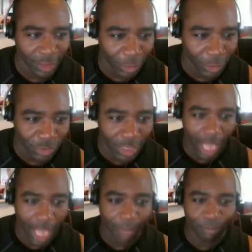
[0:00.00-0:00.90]
little
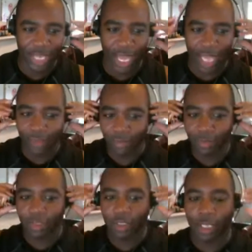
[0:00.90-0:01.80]
Scott and big Scott.
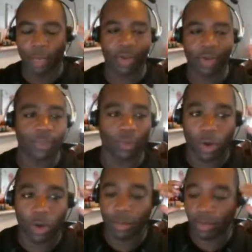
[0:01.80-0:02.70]
I'm gonna grab some
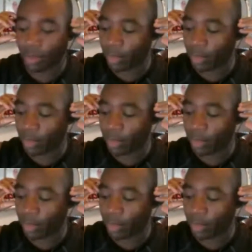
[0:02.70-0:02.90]
water. I'll be